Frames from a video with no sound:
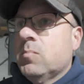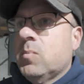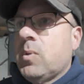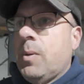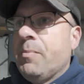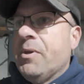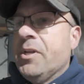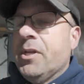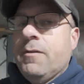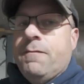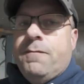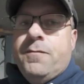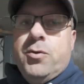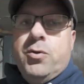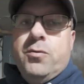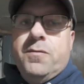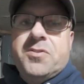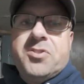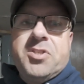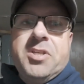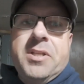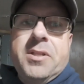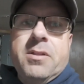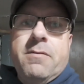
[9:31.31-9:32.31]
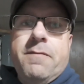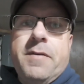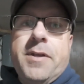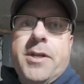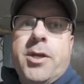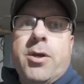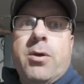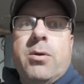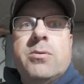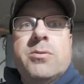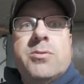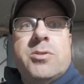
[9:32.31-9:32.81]
I mean, if you've seen the
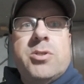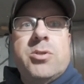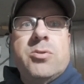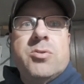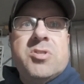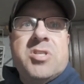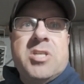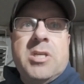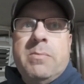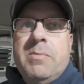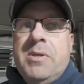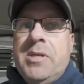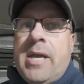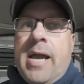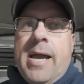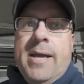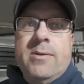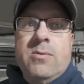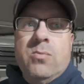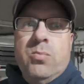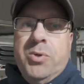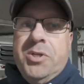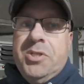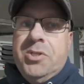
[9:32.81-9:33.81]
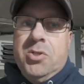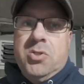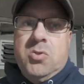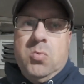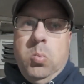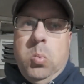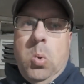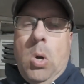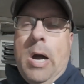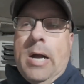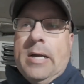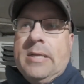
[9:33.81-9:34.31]
videos, you see me, we just
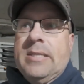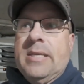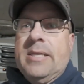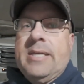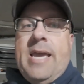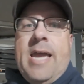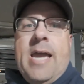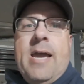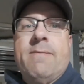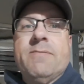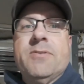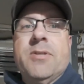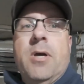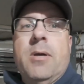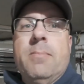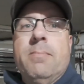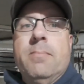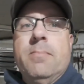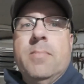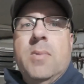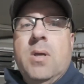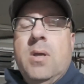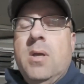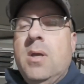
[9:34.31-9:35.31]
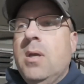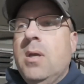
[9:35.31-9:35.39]
walk the calves up,